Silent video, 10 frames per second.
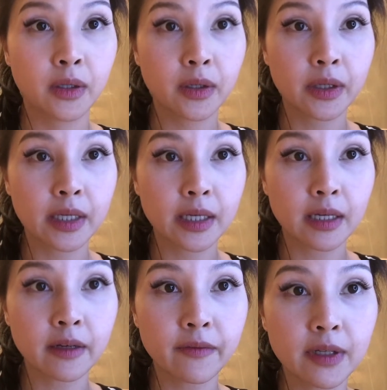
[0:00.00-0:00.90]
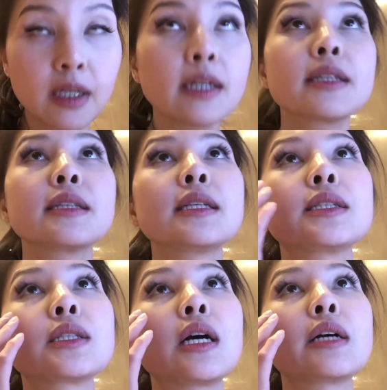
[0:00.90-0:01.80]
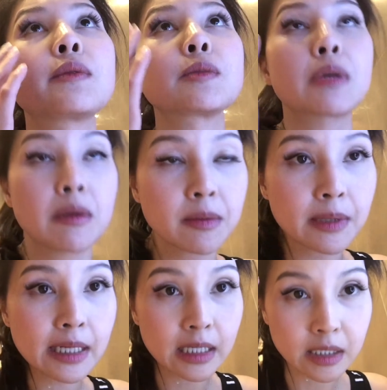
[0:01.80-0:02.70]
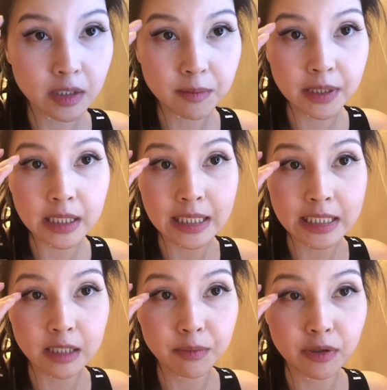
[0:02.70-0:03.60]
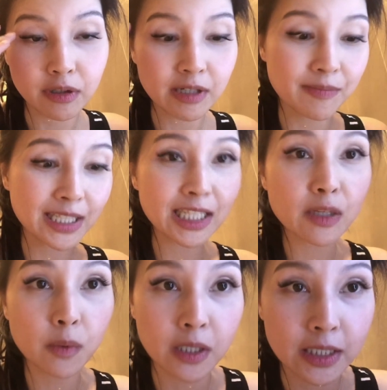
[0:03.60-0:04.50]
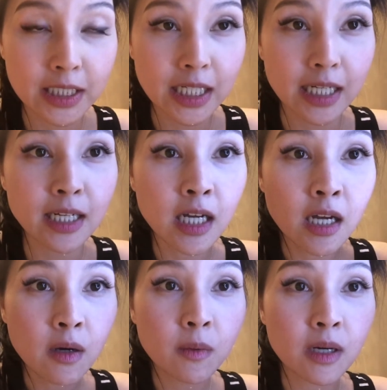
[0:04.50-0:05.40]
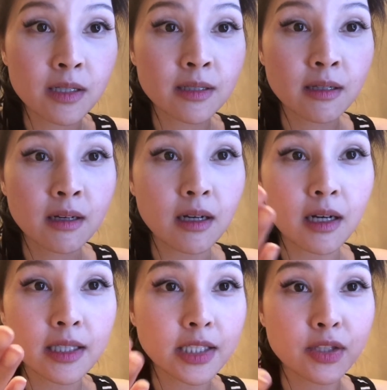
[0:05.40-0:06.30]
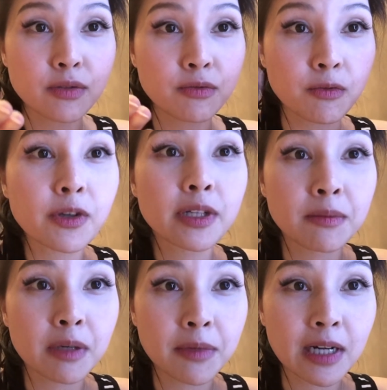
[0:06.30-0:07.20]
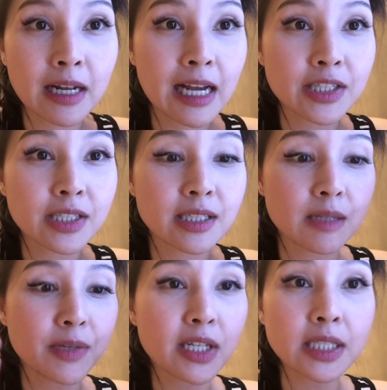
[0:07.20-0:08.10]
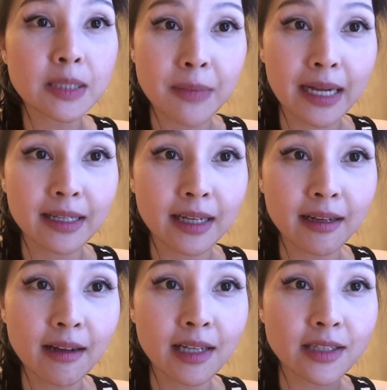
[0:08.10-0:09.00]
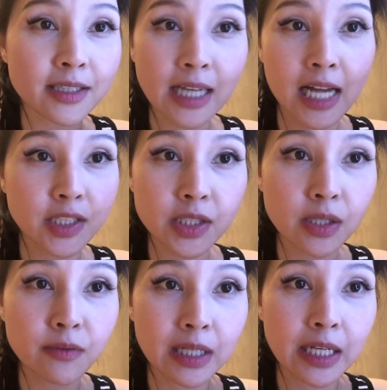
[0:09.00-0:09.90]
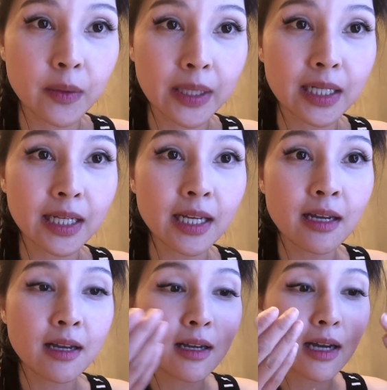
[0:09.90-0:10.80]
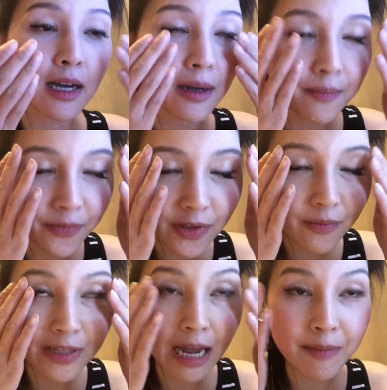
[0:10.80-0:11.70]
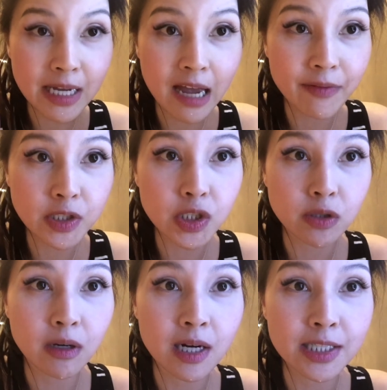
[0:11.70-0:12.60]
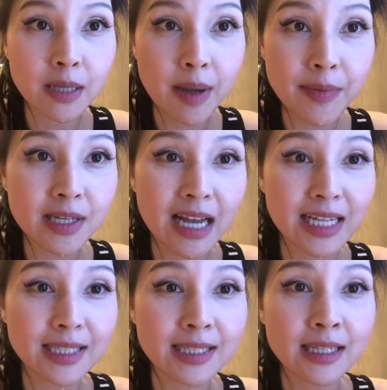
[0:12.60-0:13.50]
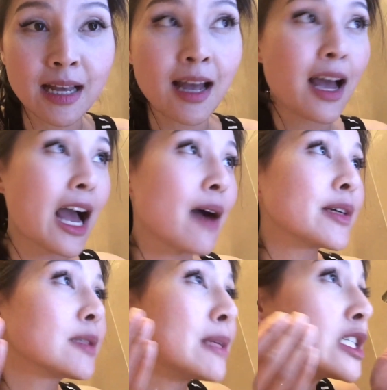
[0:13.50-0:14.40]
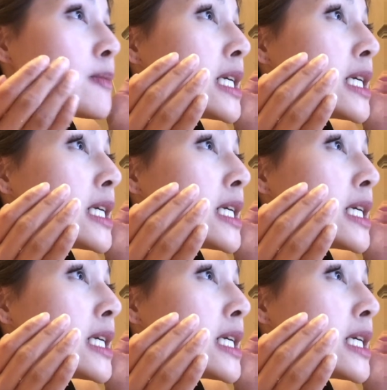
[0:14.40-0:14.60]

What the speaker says: Okay, I feel like this side was probably a little bit easier to put on, and basically what I did was I just threw them on my lashes, and because it's magnetic, it just catches on really quickly without me having to try. So maybe that's how it's meant to be